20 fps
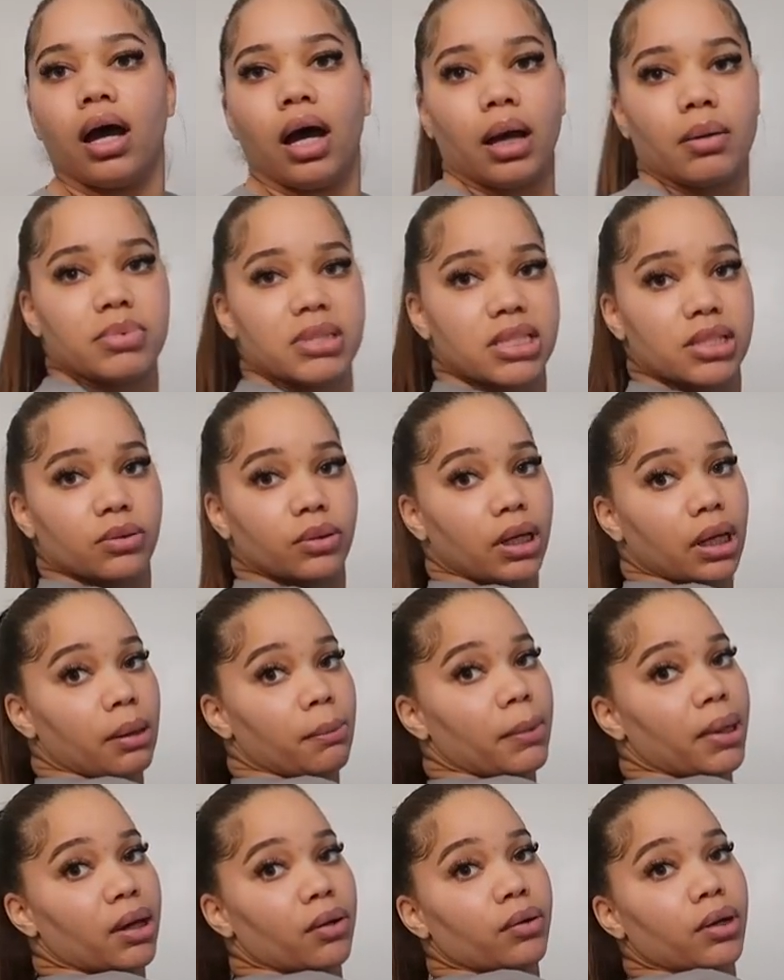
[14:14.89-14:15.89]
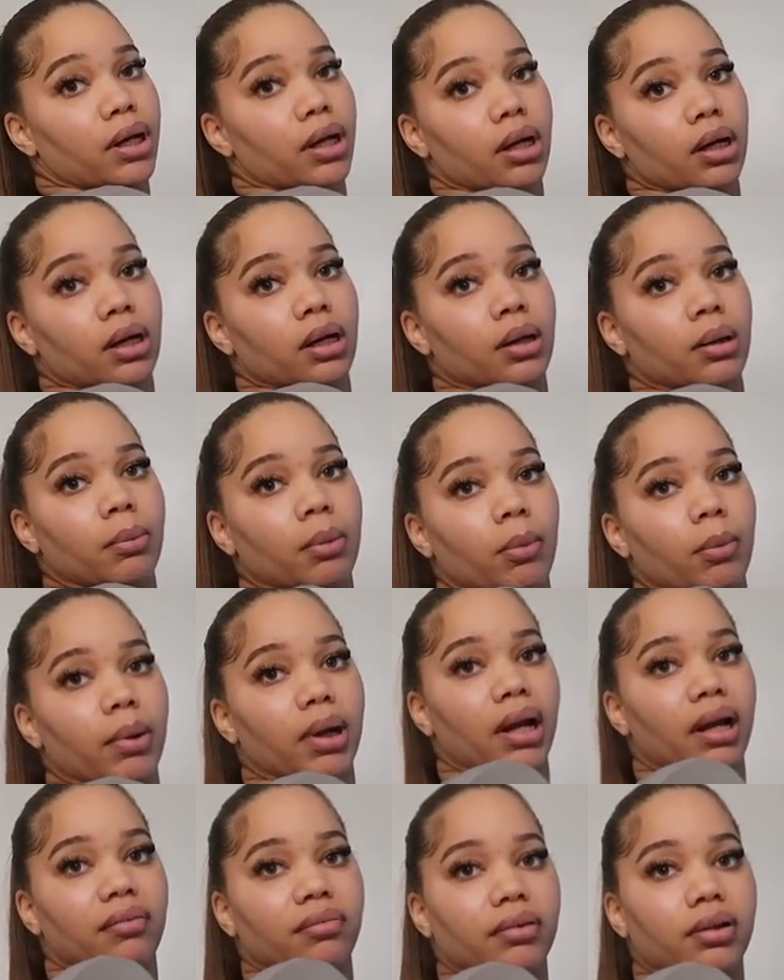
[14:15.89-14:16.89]
i'm still getting mail there but
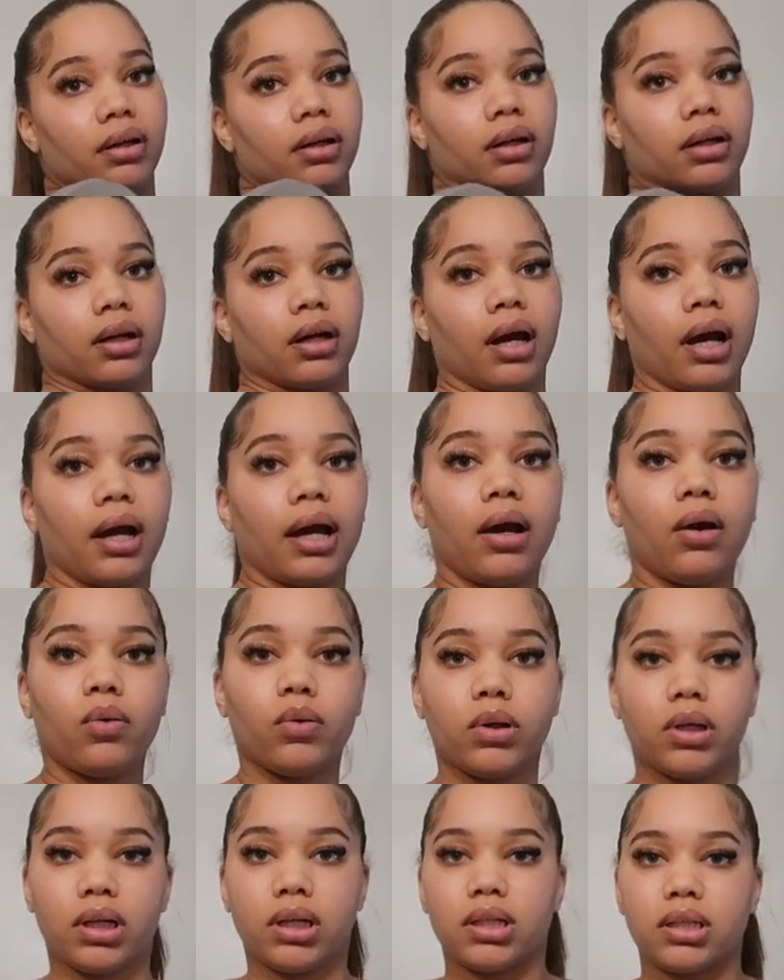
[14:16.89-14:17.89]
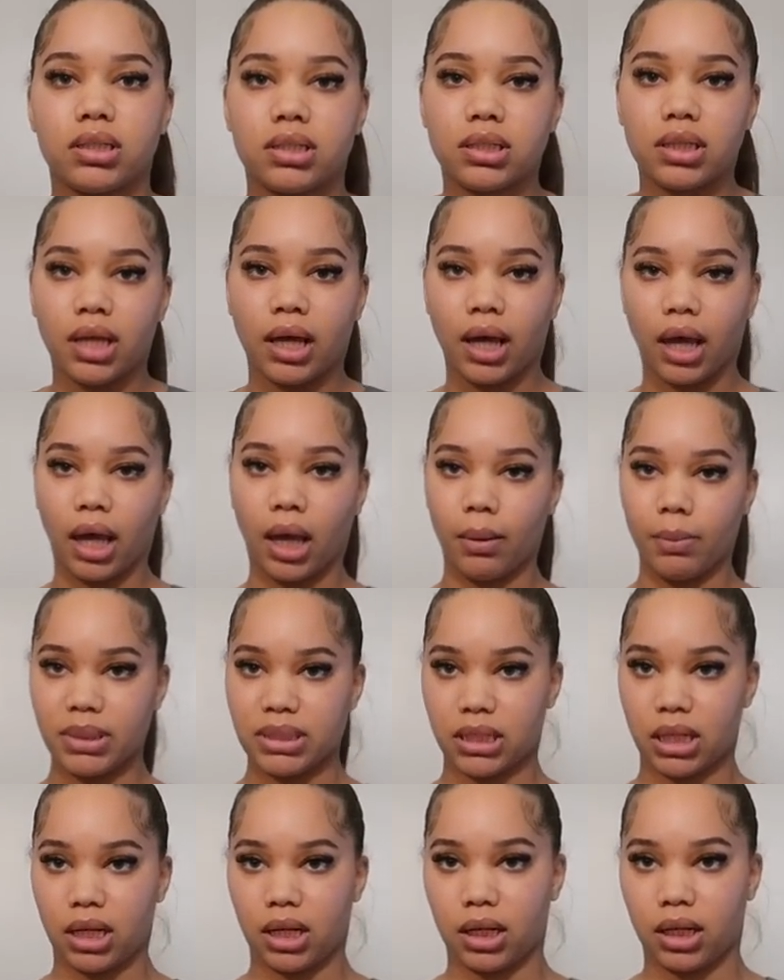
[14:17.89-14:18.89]
whatever i got on this
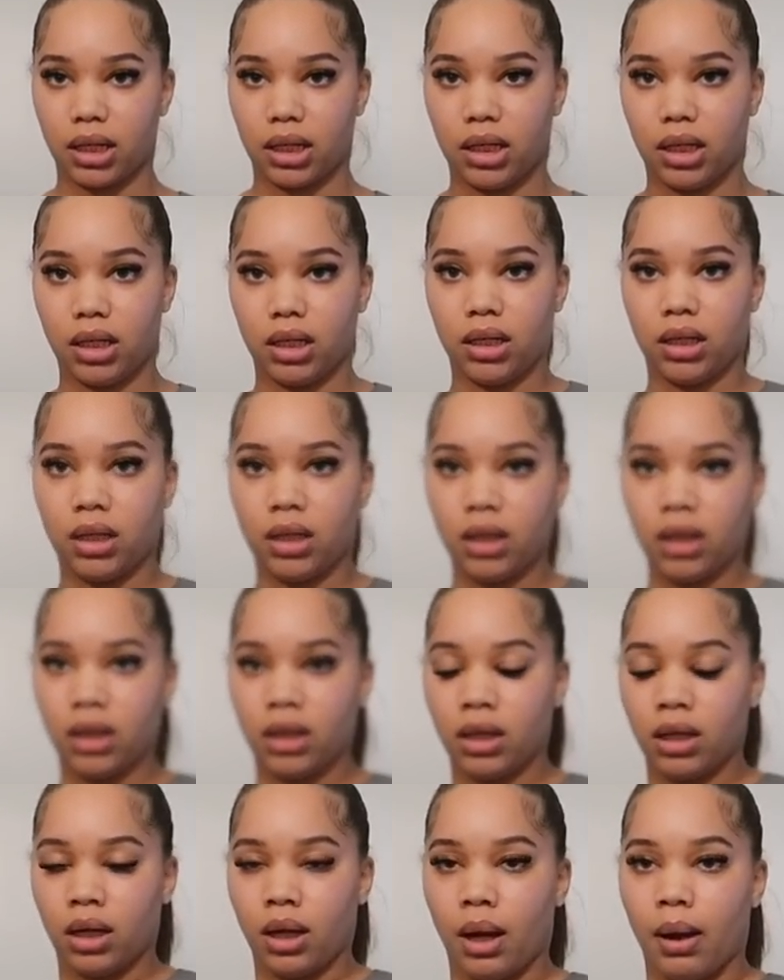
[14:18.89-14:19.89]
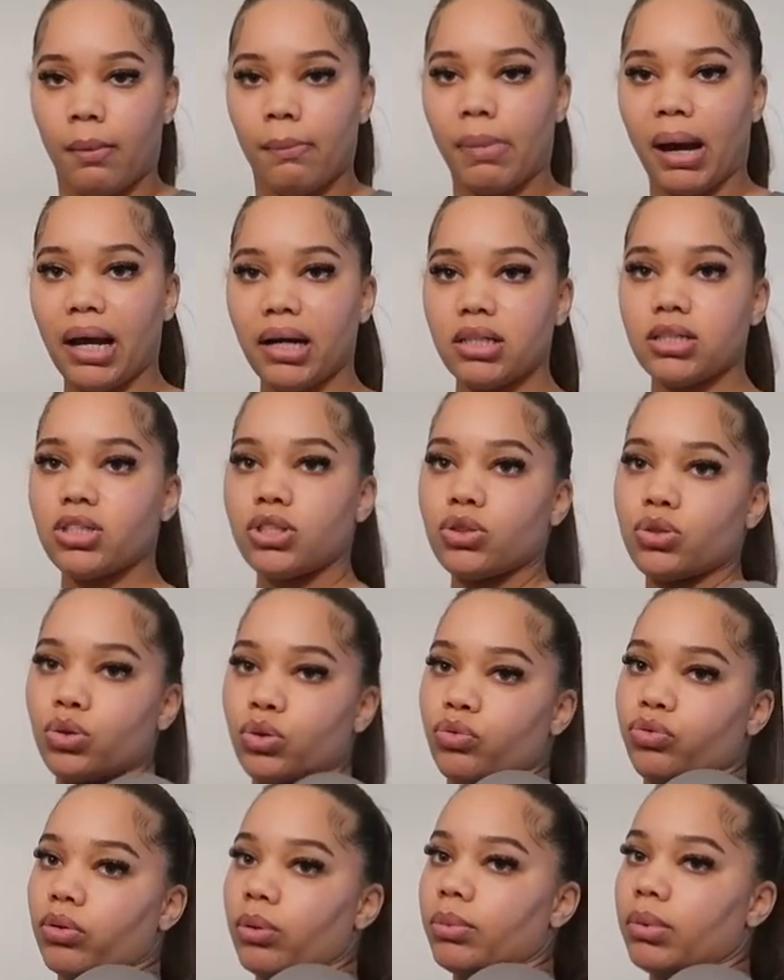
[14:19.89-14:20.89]
amazon
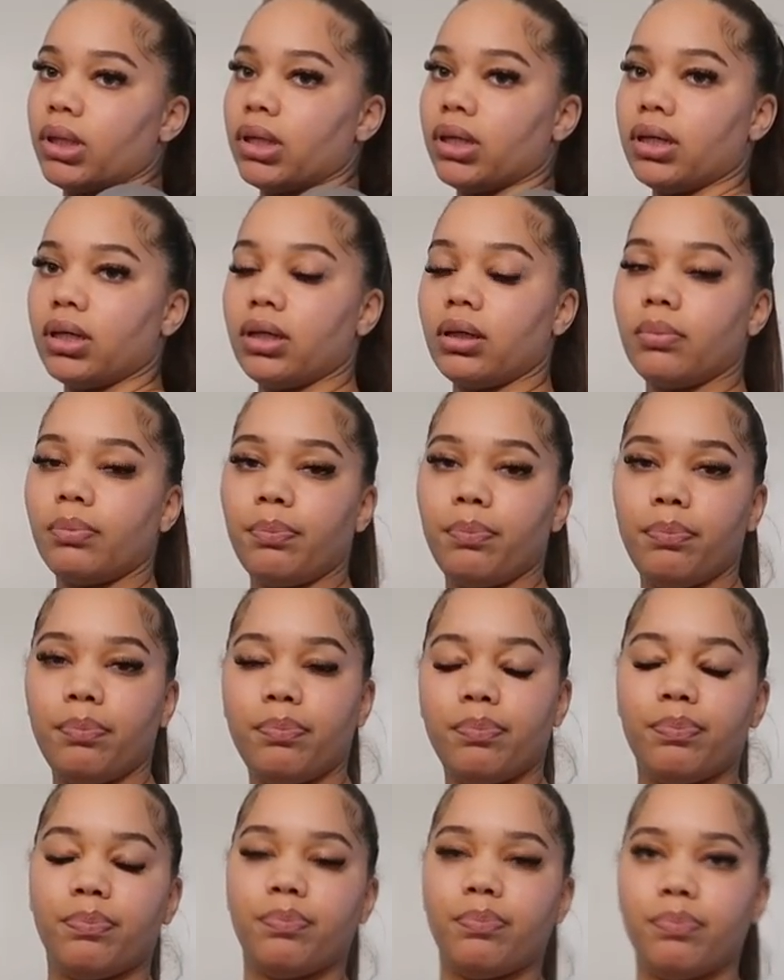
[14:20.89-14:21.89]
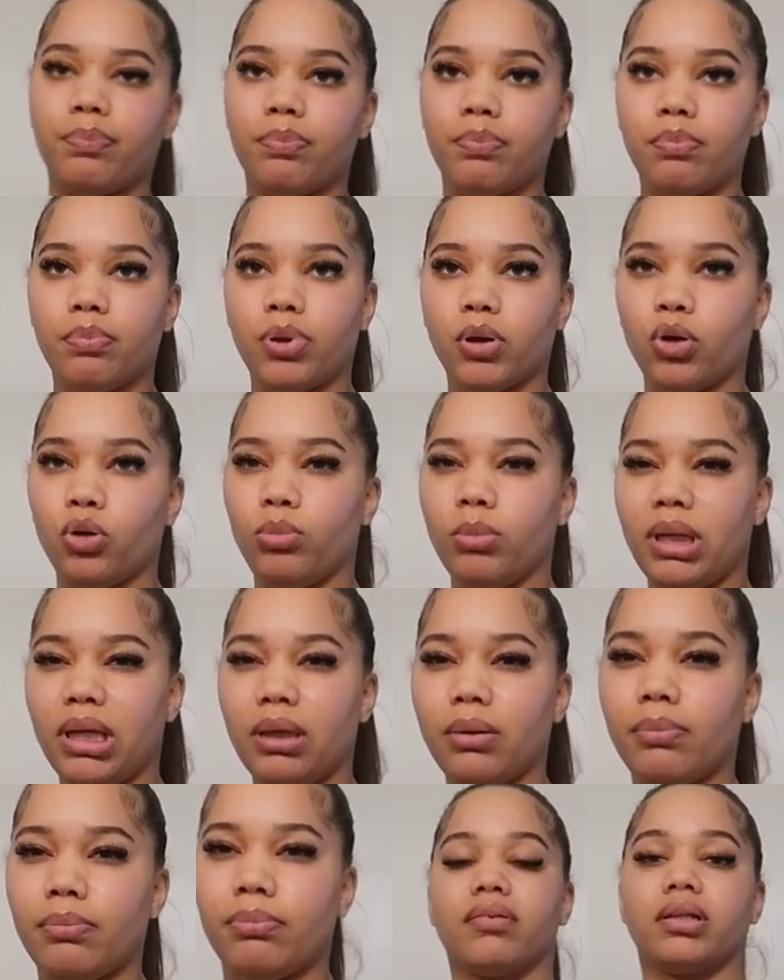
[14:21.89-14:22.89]
bodysuit from the
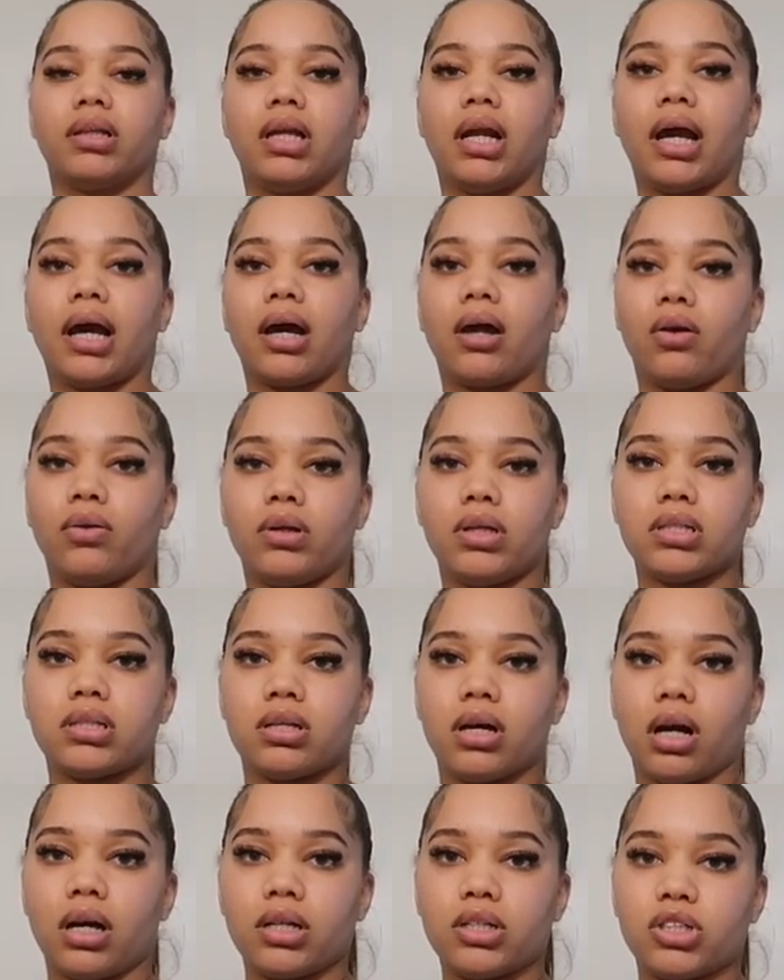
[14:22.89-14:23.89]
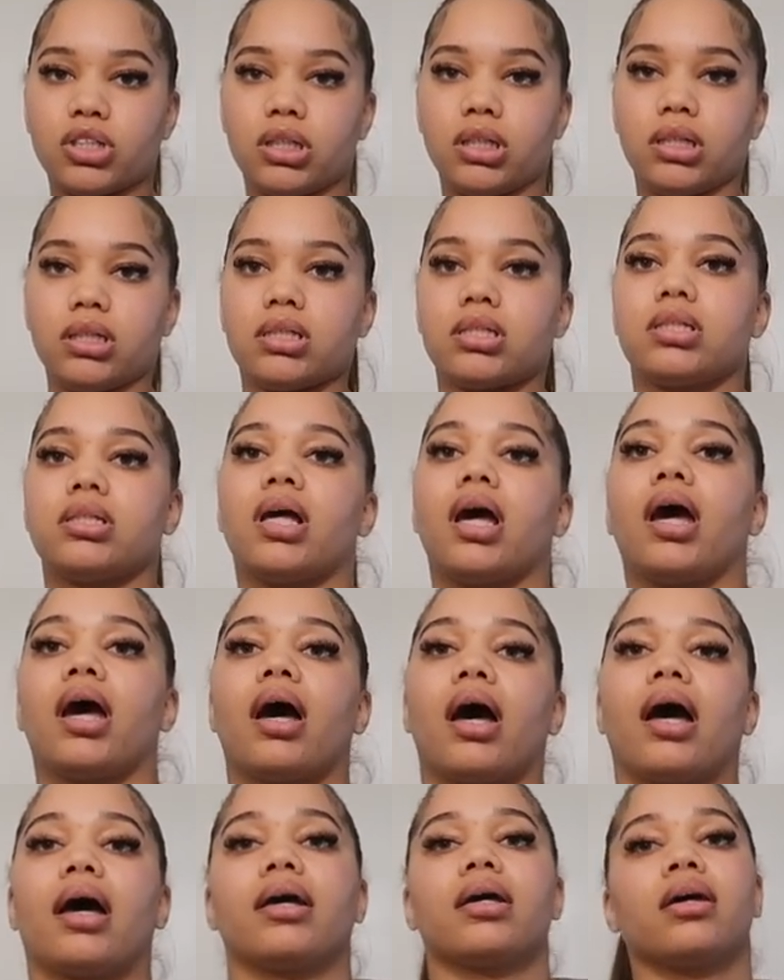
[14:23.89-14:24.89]
pumi then i got on these bar jeans
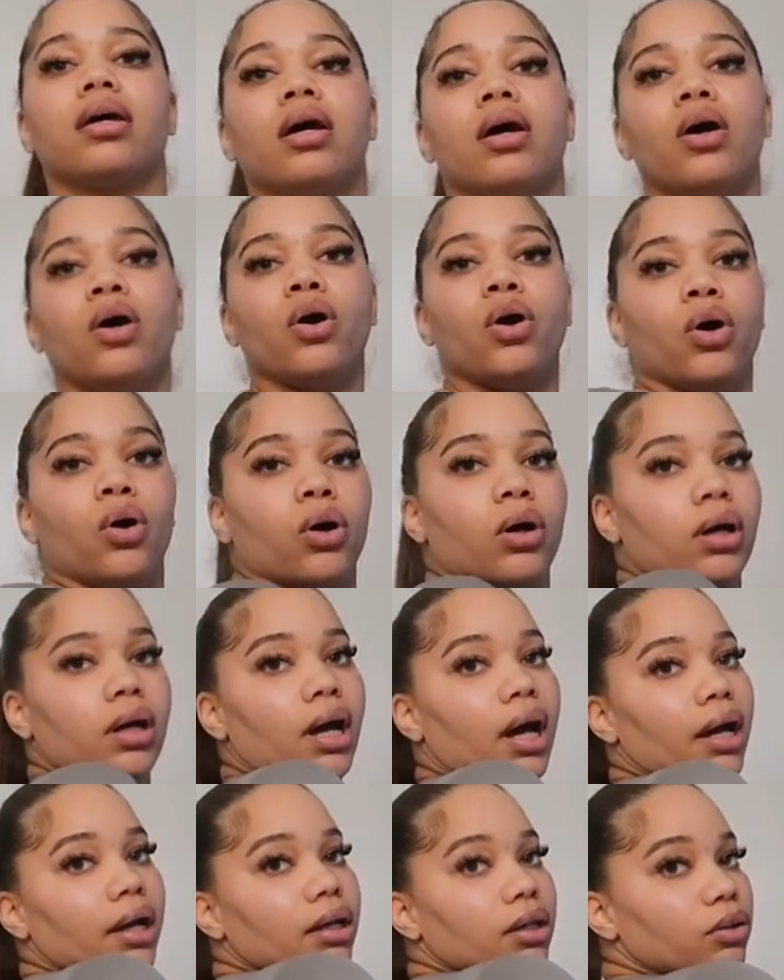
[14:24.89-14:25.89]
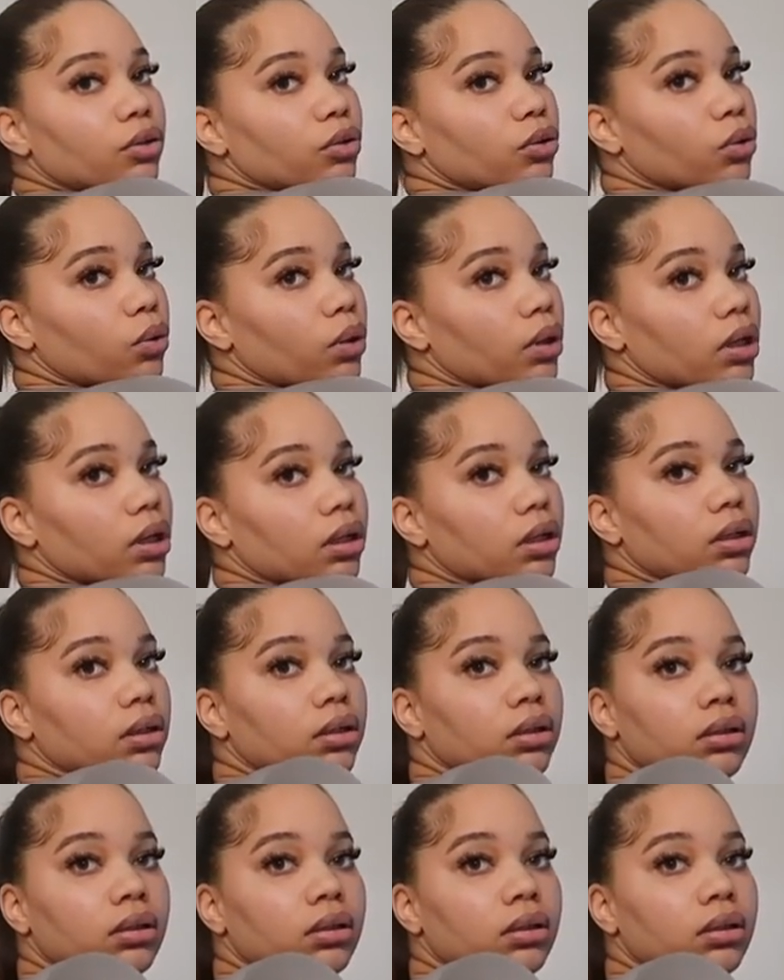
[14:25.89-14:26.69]
that i got in new york